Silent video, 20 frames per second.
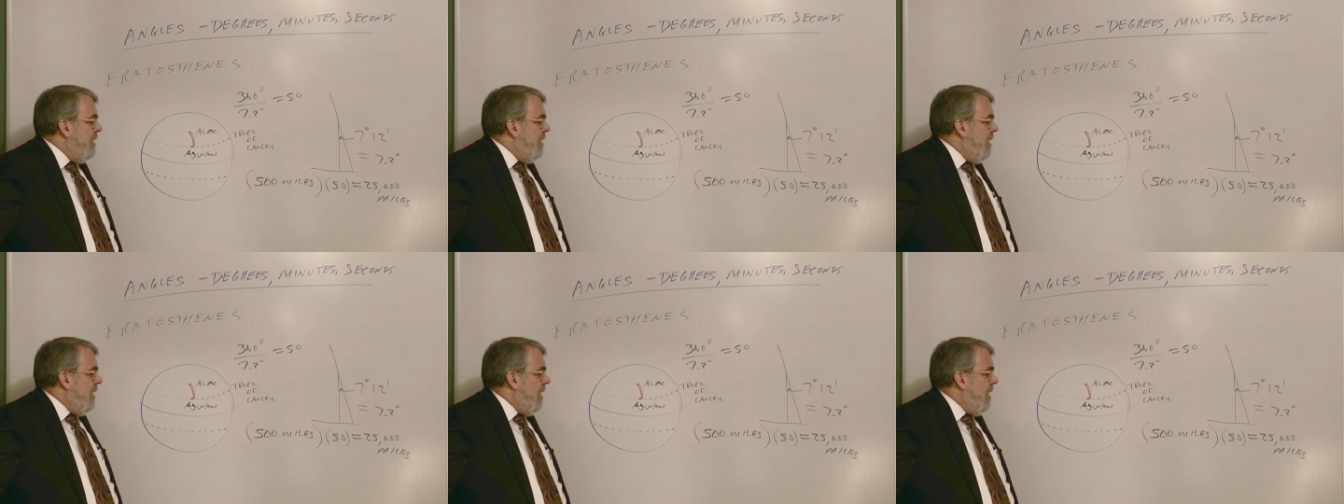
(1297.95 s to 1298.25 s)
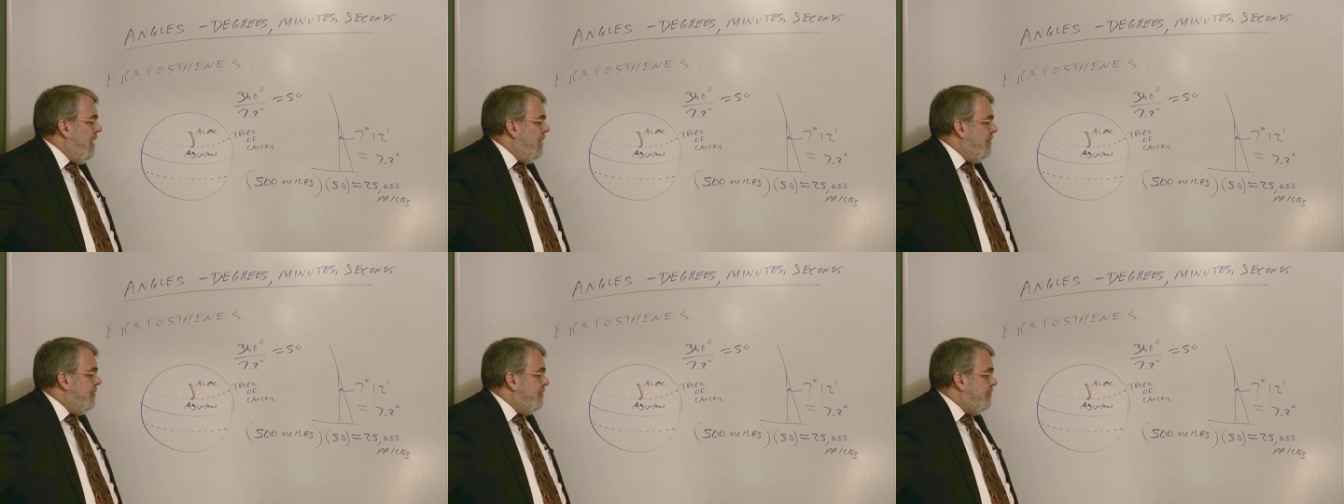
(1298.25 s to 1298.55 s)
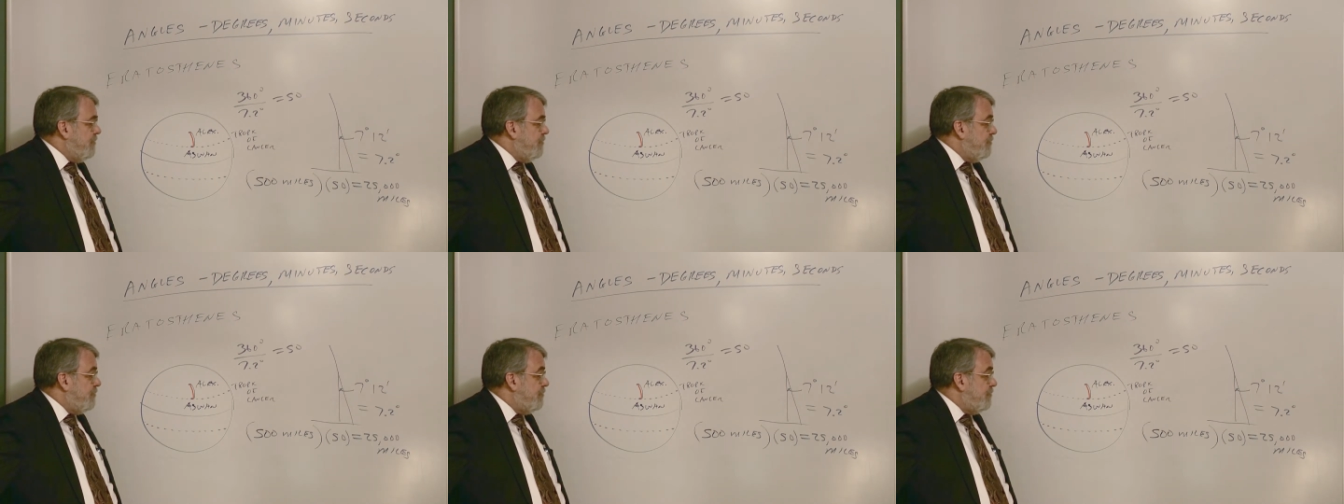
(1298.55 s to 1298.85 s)

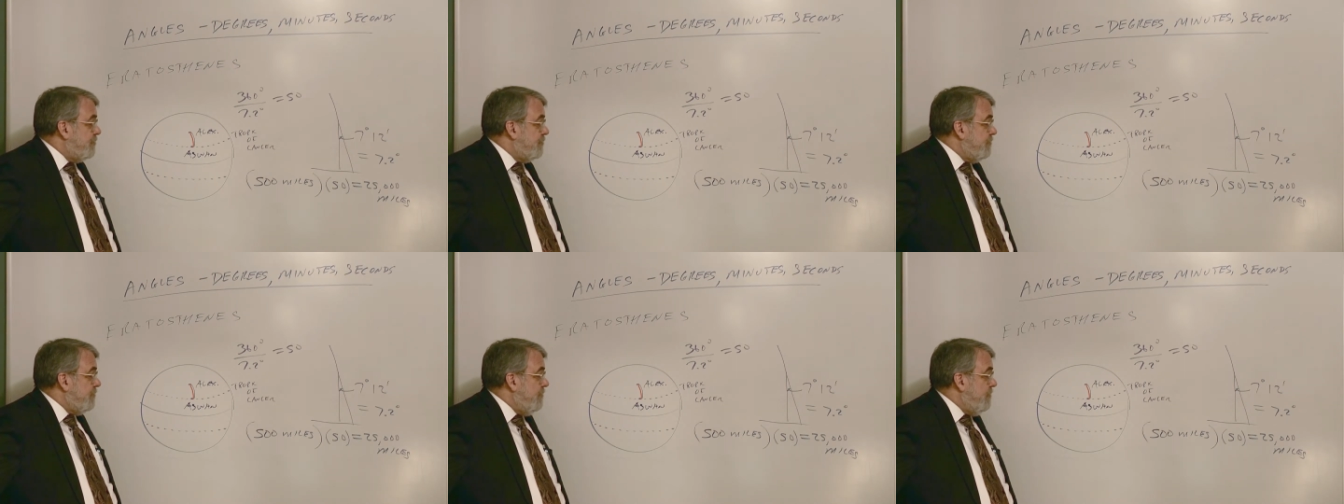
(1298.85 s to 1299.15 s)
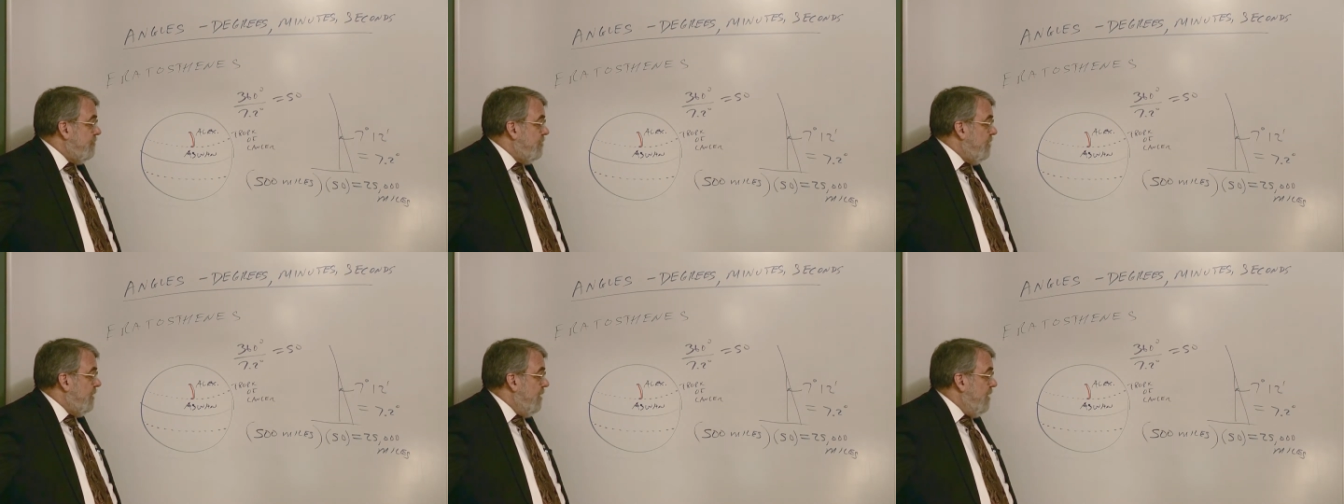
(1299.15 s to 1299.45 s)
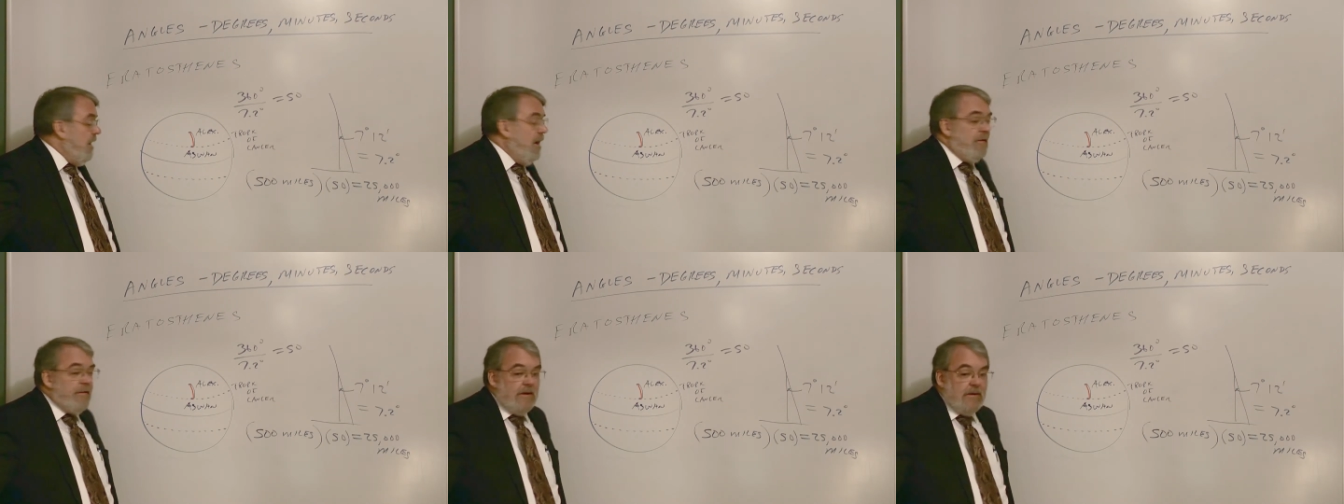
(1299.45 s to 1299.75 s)

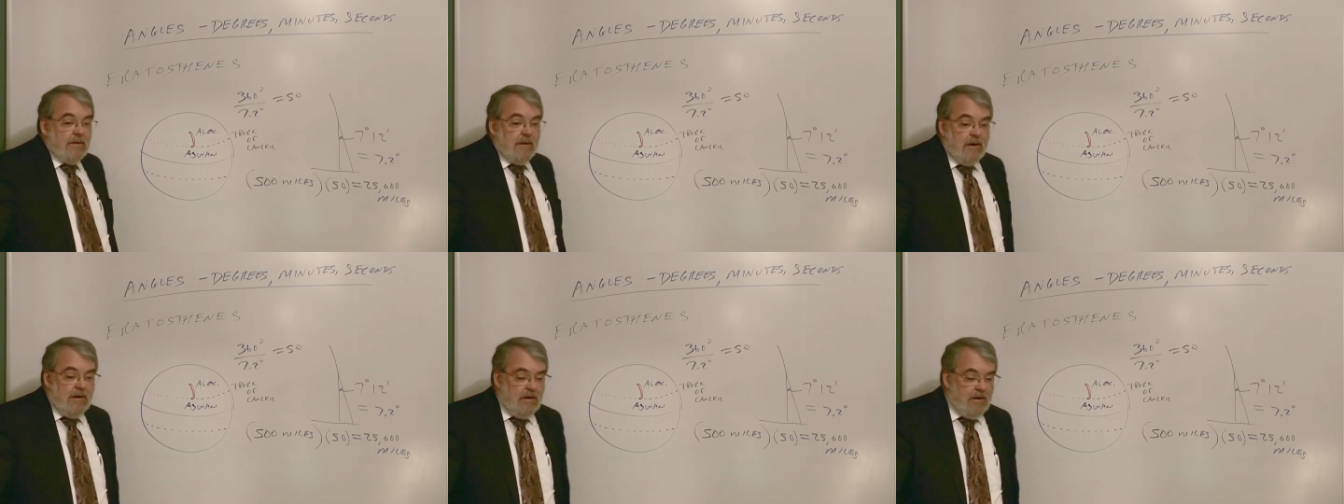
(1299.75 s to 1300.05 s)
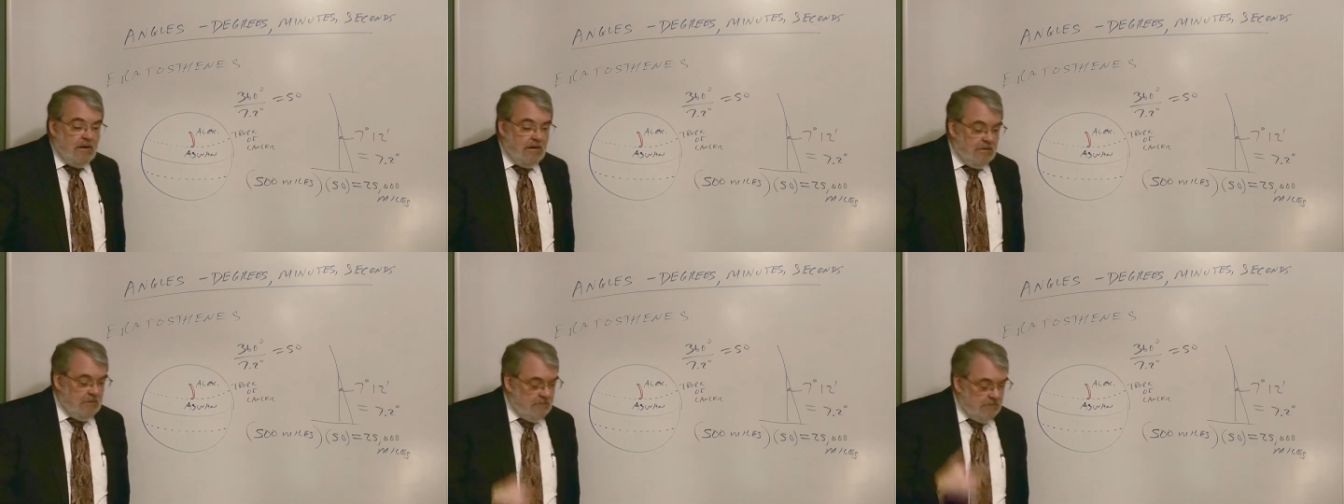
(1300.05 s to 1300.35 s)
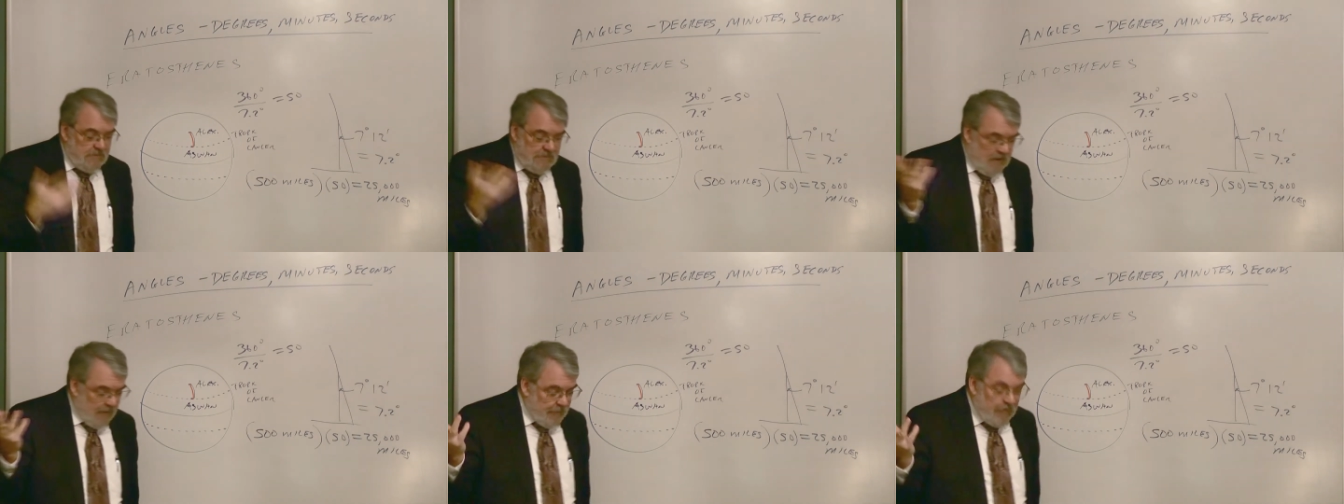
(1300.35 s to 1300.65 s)
Now then,
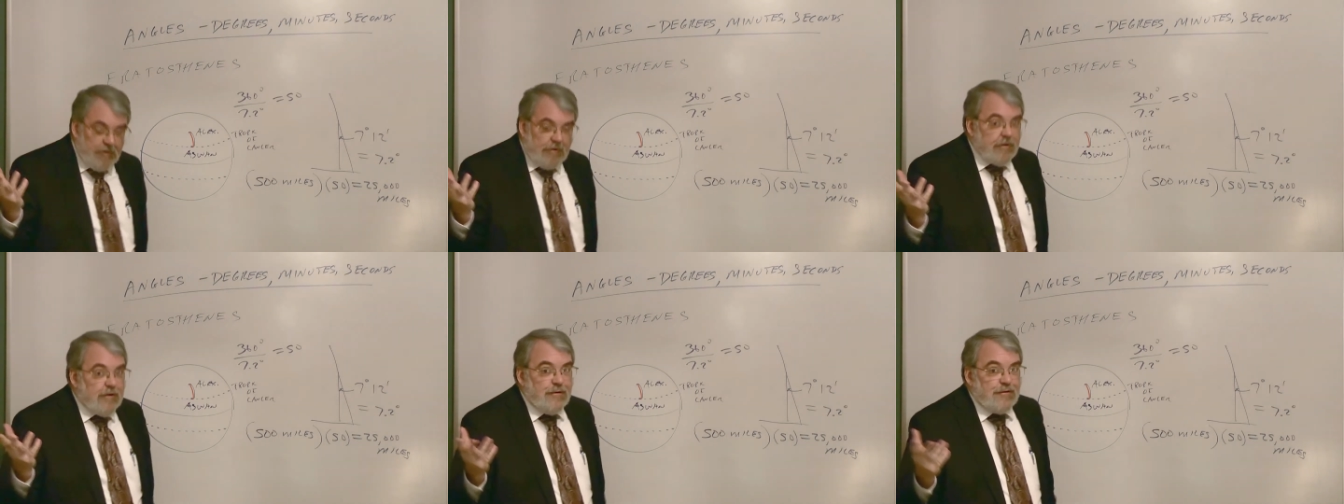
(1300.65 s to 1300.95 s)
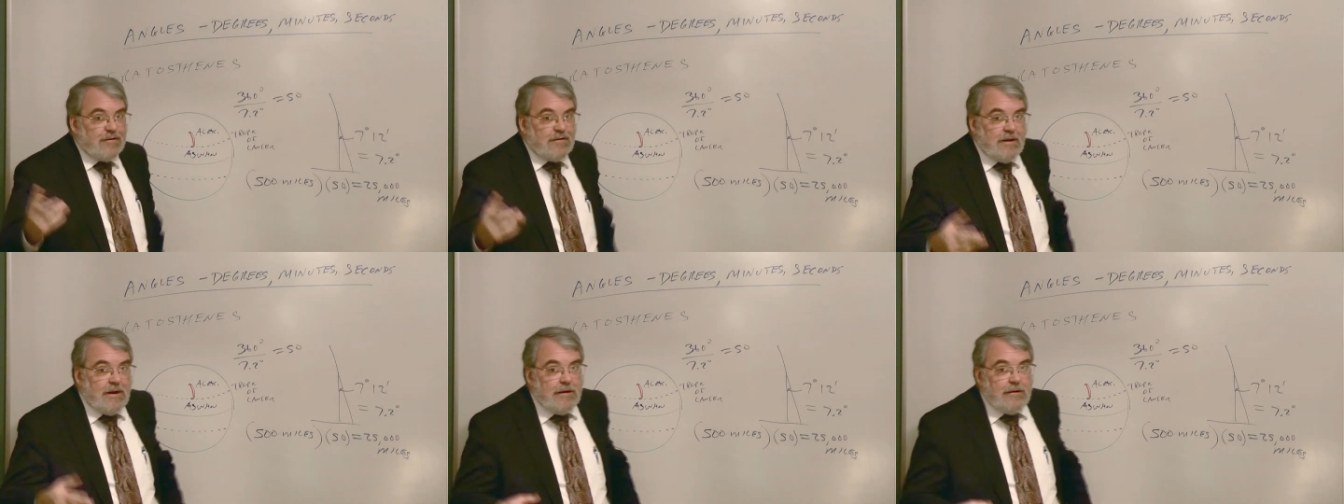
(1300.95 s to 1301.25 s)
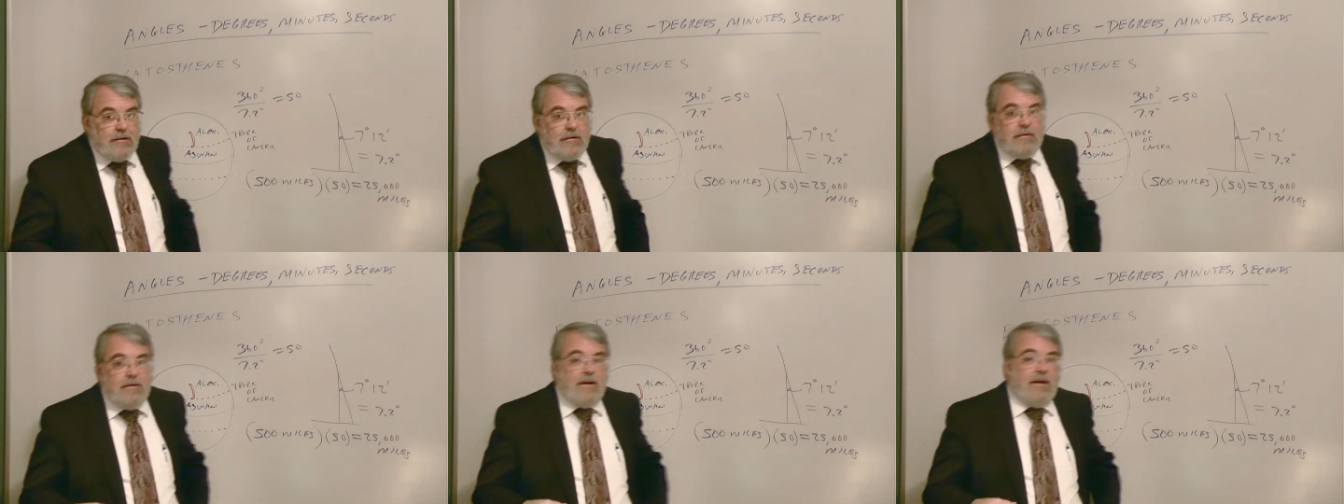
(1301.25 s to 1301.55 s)
a couple hundred years
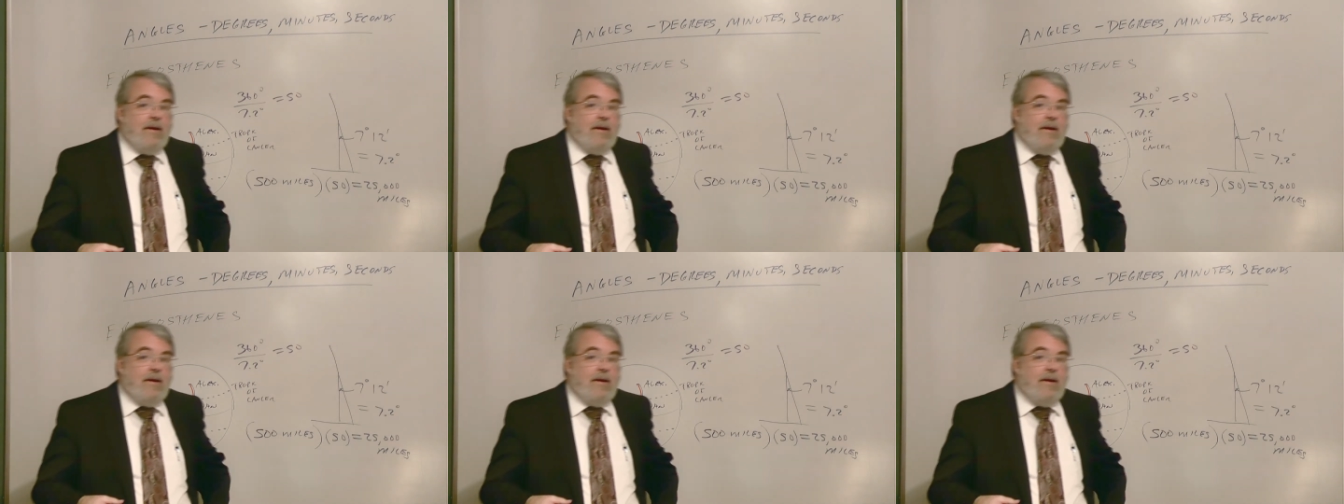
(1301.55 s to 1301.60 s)
later,